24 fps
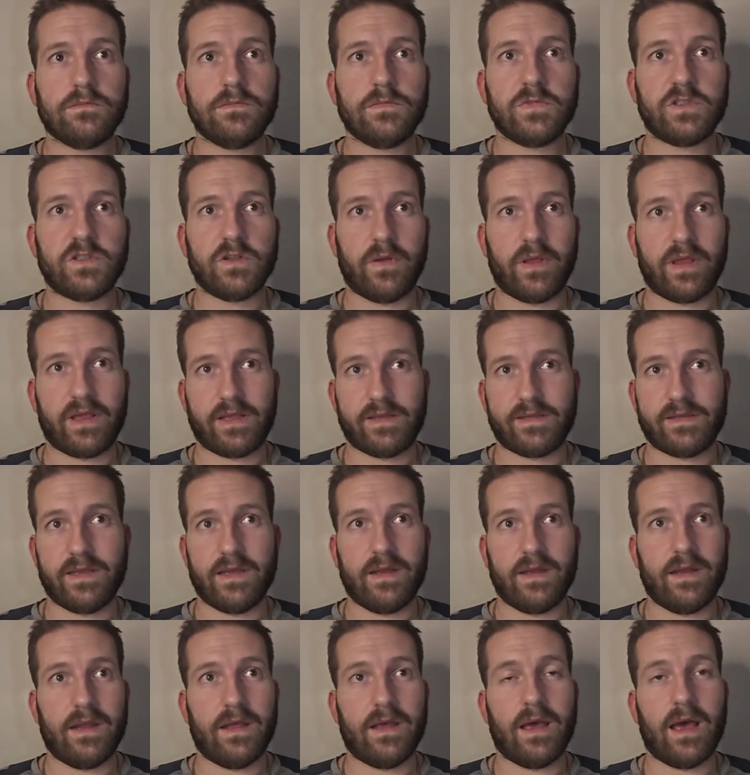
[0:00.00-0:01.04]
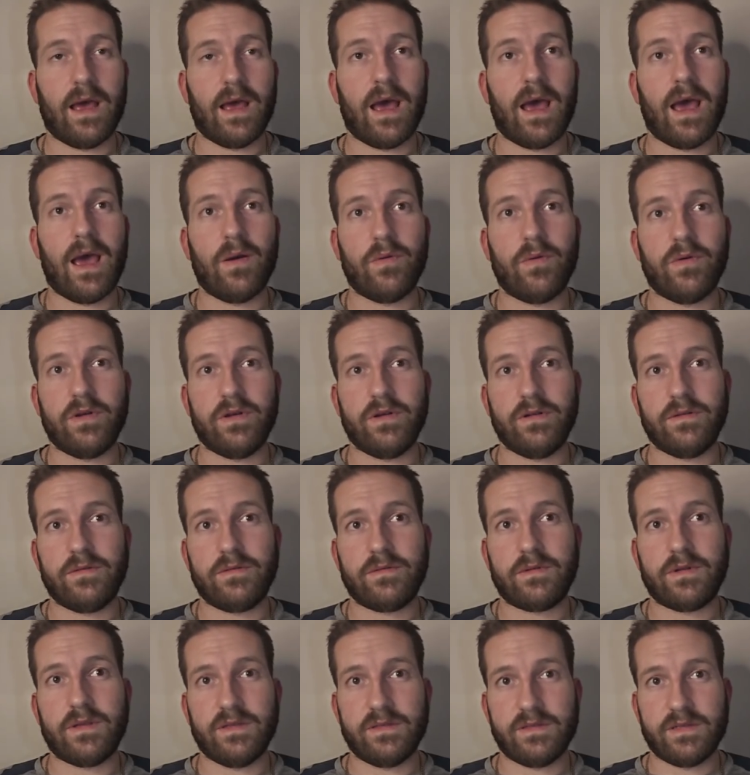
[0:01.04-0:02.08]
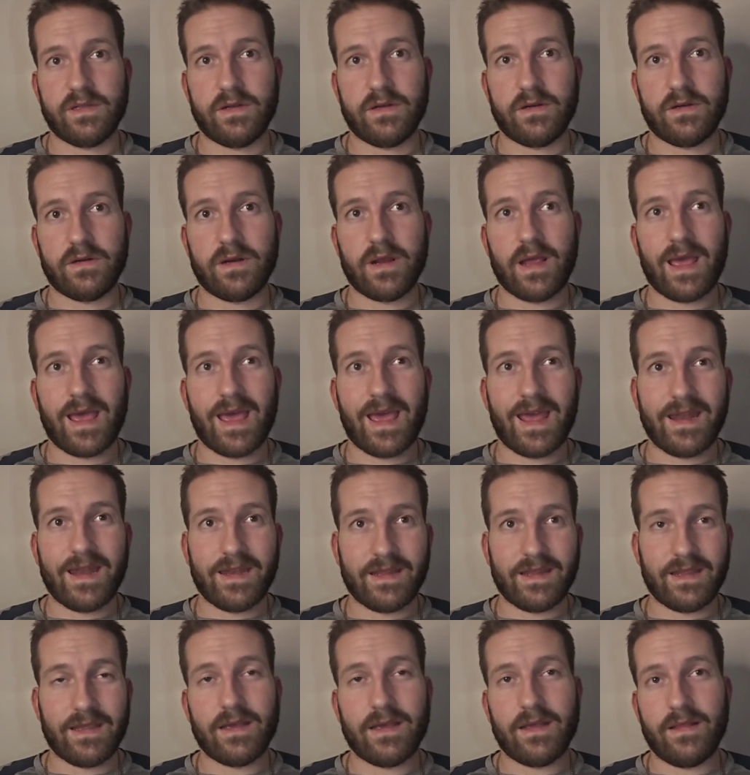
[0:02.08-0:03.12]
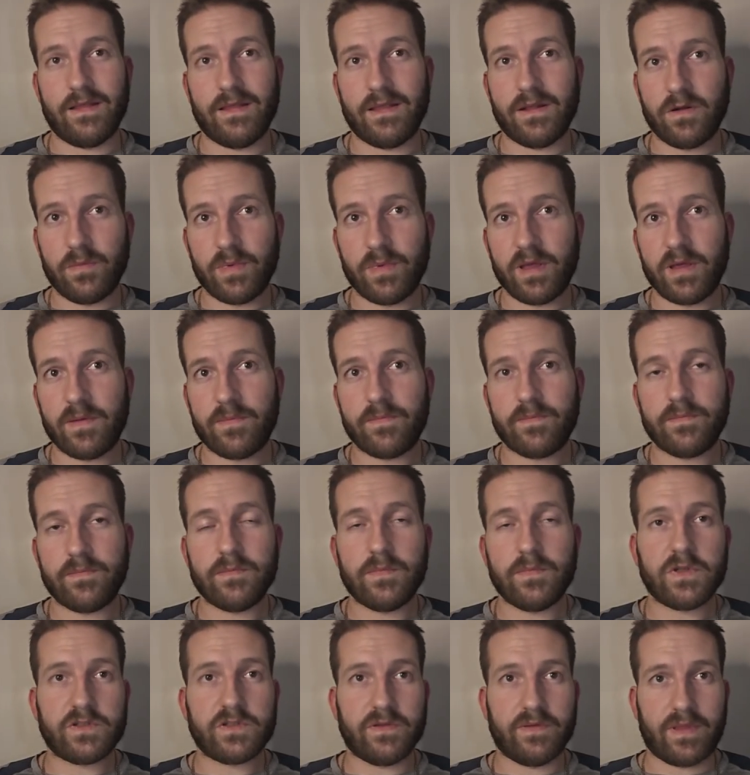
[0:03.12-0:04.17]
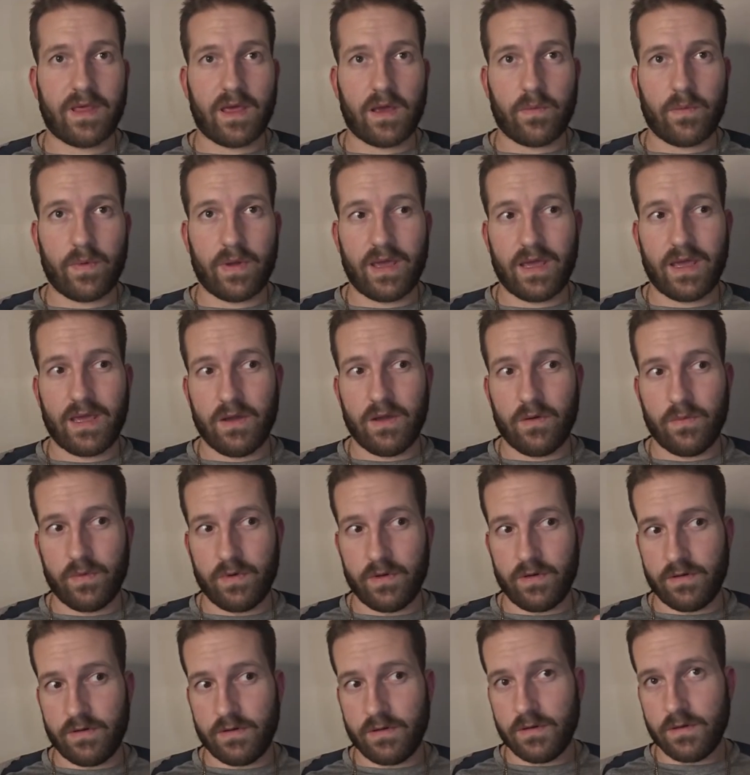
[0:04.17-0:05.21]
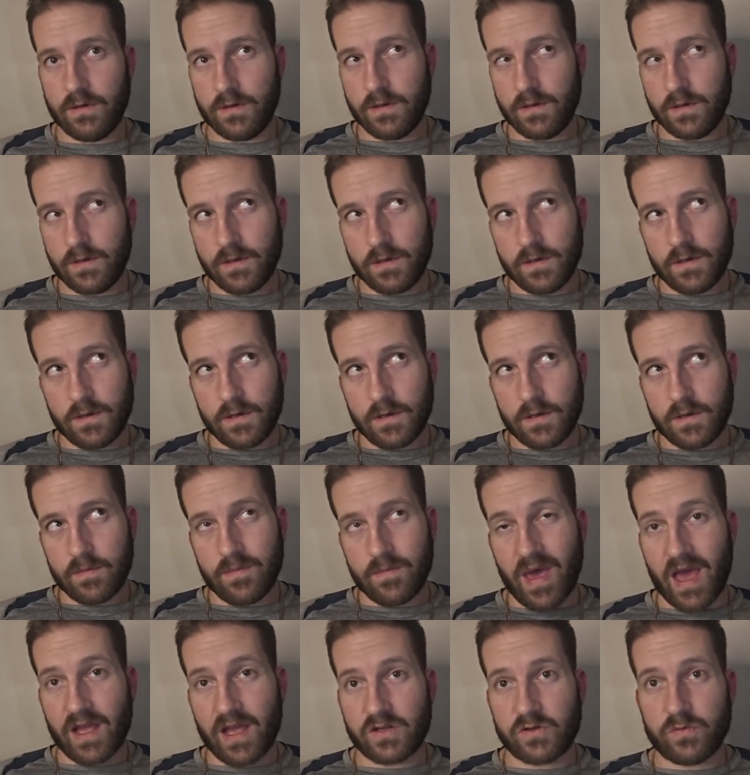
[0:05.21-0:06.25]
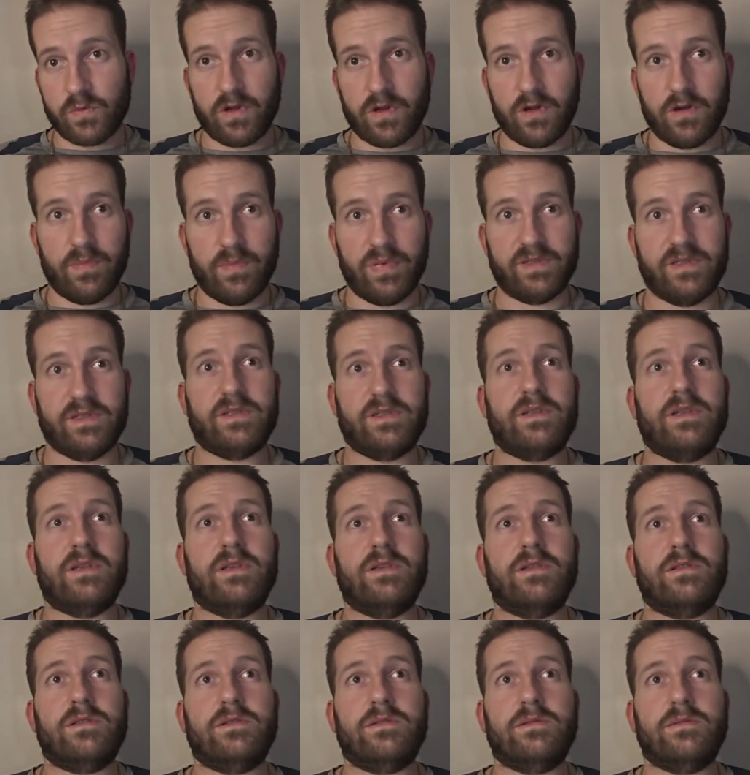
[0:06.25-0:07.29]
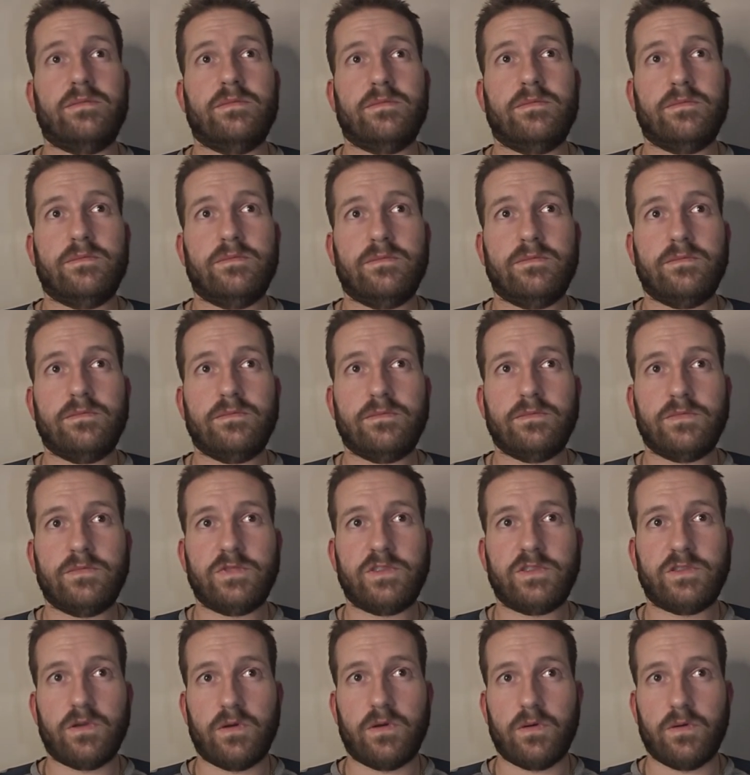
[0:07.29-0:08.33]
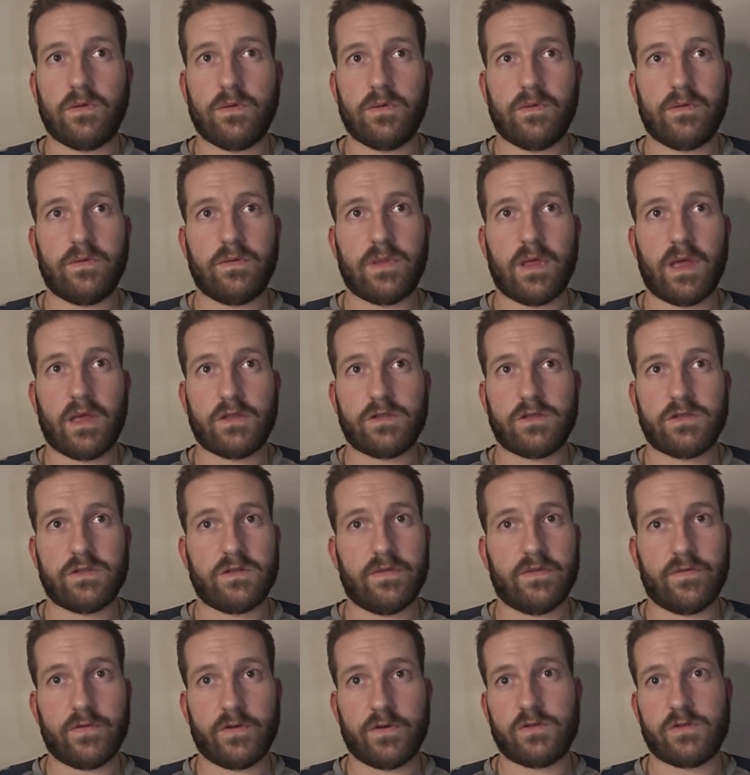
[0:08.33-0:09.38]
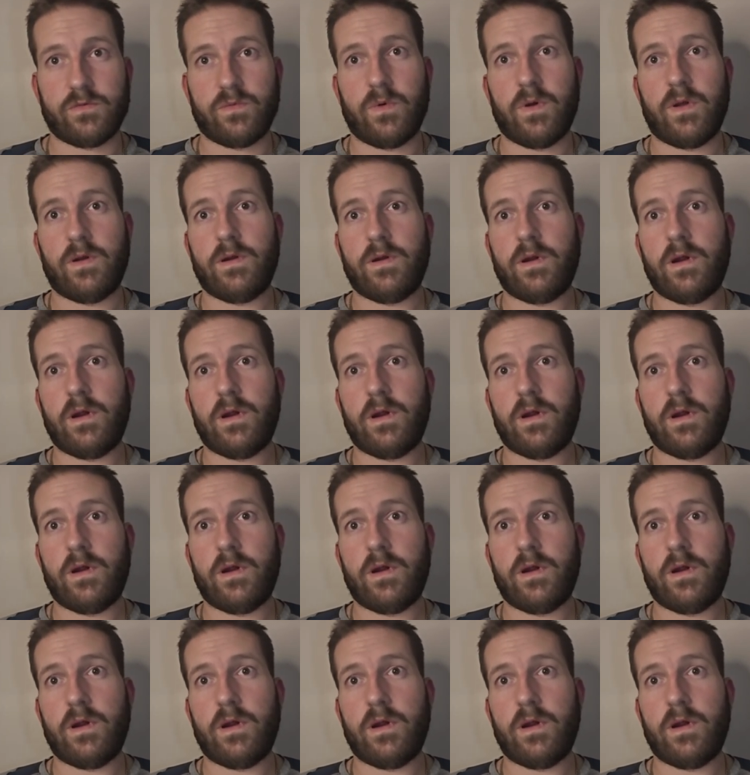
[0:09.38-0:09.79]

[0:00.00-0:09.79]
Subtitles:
So like I said, I would consider editing it a little bit so that way it would match what your business is. So that's the first one.